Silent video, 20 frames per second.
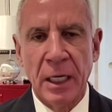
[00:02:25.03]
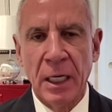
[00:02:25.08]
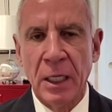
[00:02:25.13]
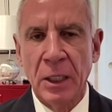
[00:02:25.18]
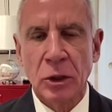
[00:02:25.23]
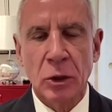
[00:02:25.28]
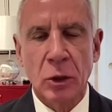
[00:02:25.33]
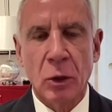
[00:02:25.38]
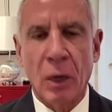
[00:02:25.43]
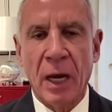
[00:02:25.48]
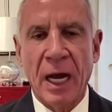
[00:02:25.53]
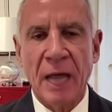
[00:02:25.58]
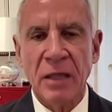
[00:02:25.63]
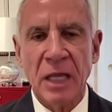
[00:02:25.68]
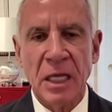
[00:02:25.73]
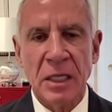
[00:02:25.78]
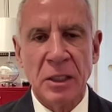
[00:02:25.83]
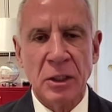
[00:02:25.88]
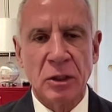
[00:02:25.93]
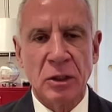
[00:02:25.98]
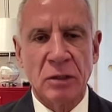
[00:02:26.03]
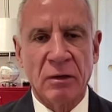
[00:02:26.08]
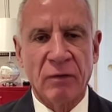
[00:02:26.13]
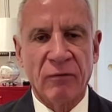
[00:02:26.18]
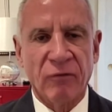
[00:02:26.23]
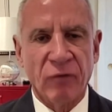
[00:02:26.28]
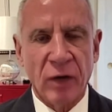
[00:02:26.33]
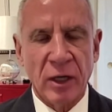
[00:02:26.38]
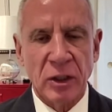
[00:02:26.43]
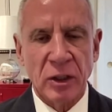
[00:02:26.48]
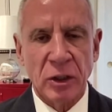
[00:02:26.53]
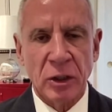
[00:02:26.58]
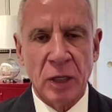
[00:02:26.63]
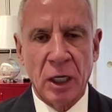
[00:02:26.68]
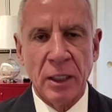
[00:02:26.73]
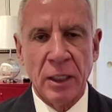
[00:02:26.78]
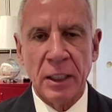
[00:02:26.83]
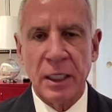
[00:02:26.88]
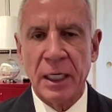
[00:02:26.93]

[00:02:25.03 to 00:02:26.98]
So I think this is a fresh start.